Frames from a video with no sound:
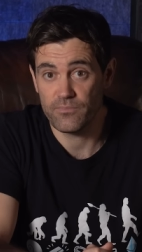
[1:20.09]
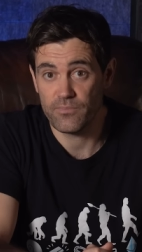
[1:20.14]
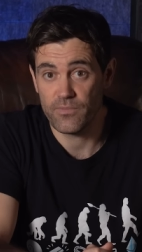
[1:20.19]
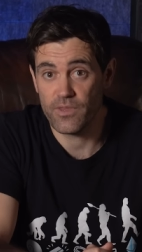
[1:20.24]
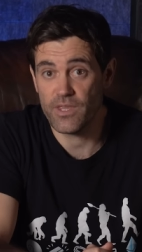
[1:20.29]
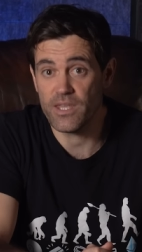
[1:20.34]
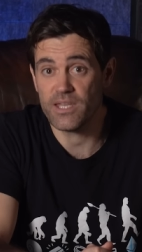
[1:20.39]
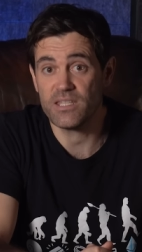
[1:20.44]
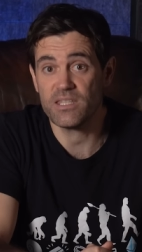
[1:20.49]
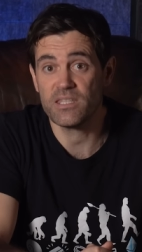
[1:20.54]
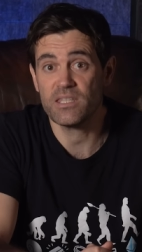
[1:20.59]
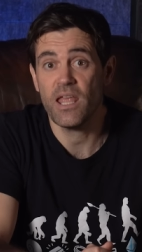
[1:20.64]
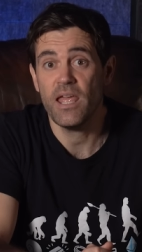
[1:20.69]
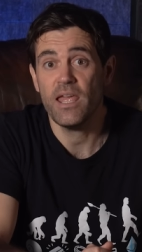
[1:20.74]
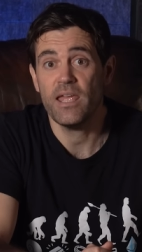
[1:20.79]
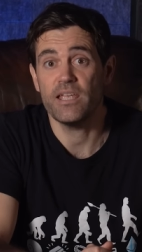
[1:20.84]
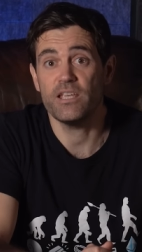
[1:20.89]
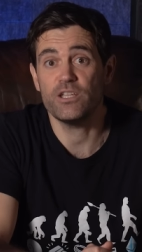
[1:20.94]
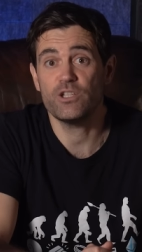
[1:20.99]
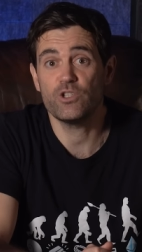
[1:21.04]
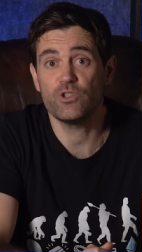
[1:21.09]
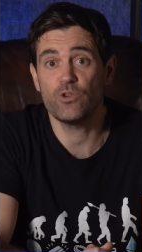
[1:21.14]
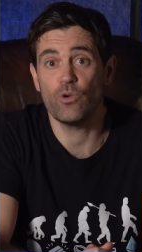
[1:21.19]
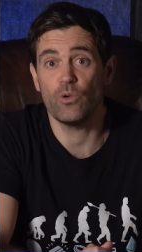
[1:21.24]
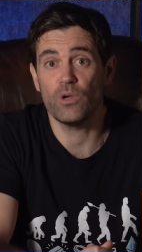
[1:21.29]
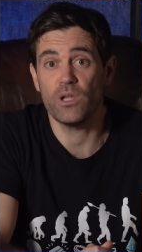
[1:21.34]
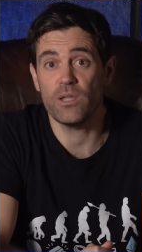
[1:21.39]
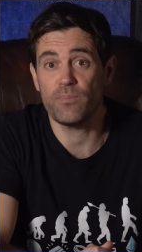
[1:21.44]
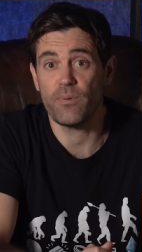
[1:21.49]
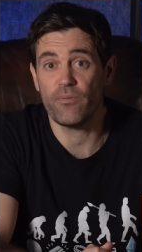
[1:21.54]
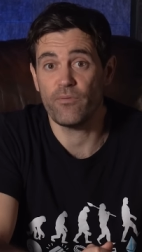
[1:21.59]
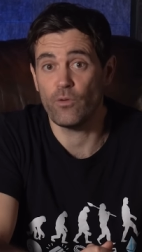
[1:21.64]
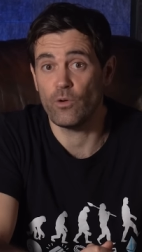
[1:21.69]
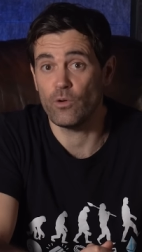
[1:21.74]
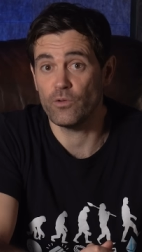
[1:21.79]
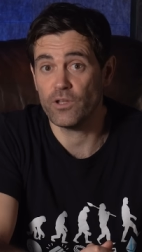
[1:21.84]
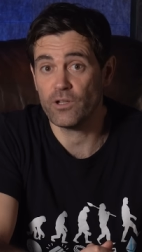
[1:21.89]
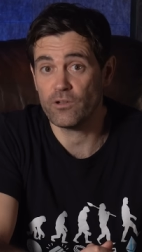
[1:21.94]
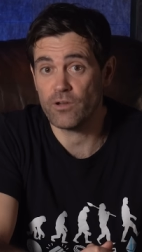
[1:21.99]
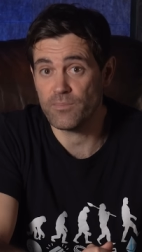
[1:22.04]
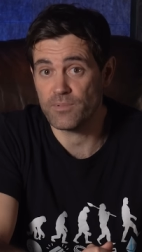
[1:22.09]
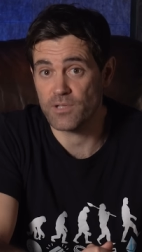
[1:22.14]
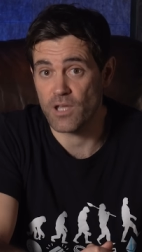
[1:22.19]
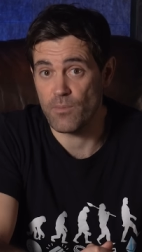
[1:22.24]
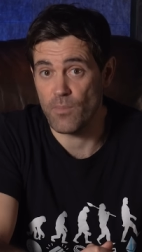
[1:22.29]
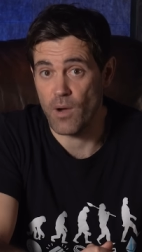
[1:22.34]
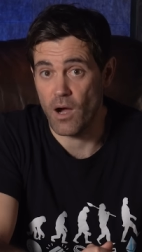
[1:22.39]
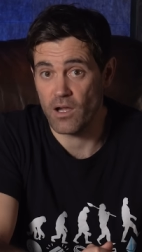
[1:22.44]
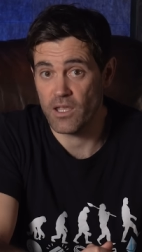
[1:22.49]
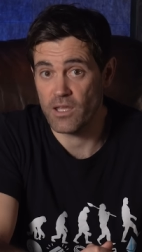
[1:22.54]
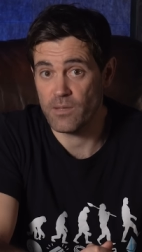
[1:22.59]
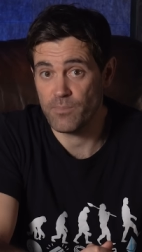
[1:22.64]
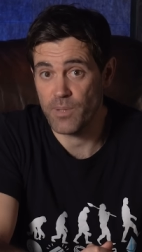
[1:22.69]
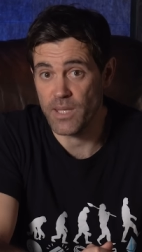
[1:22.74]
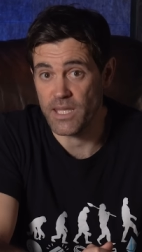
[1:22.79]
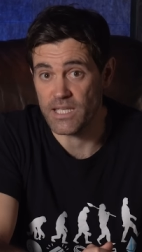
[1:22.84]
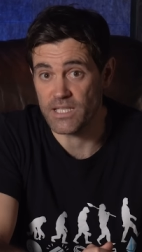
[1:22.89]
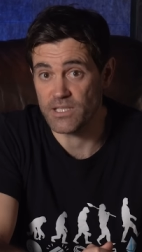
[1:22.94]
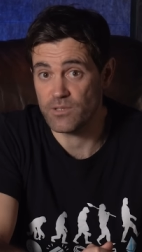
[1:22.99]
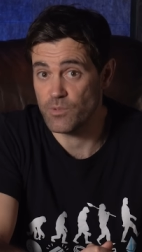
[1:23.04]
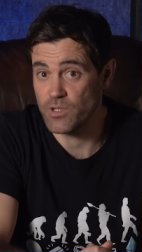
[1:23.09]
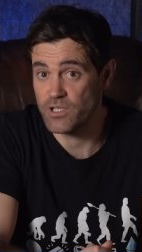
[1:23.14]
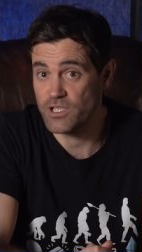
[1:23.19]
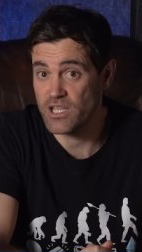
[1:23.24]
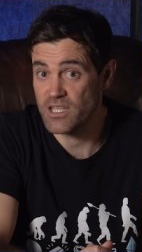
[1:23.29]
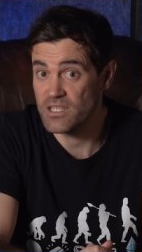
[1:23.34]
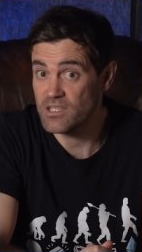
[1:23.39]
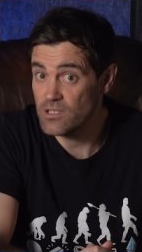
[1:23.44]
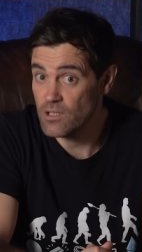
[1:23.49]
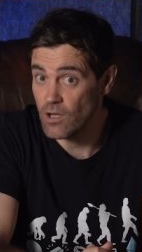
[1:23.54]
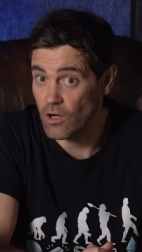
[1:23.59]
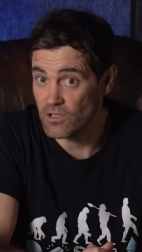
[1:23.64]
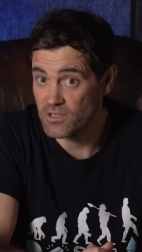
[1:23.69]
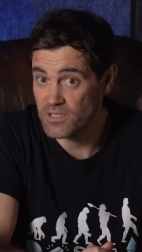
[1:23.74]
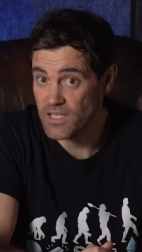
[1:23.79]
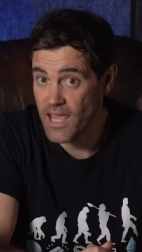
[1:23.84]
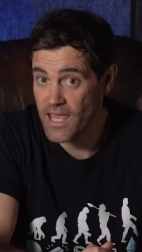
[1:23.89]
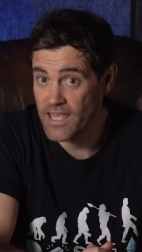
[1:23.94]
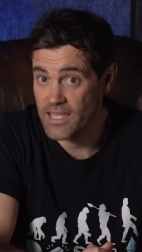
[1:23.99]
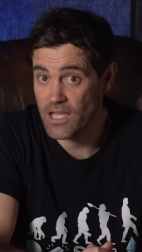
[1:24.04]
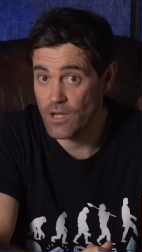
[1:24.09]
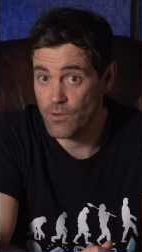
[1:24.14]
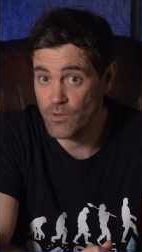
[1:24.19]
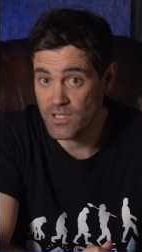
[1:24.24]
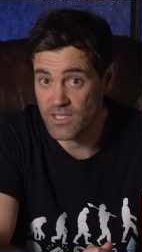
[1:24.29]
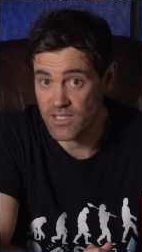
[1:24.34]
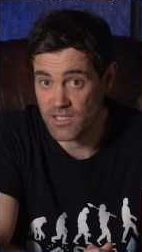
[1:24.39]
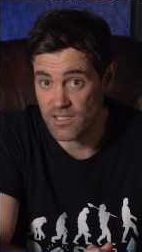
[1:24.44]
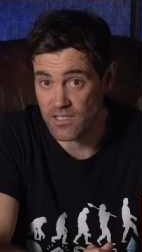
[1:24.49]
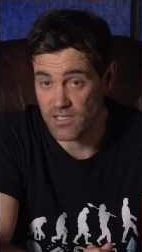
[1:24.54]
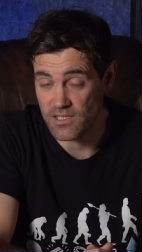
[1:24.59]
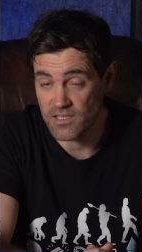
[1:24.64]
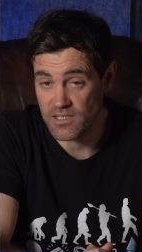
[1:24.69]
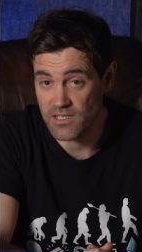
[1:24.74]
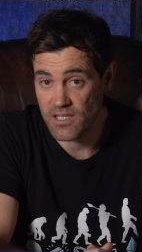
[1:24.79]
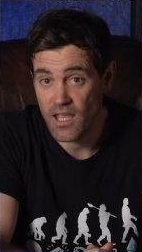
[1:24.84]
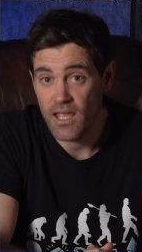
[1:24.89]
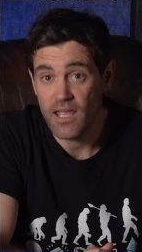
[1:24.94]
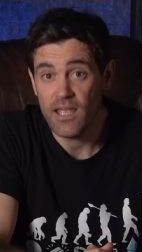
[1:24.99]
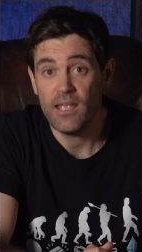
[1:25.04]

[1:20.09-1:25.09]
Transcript: This is shortly before the crypto market peaked, which is not a coincidence.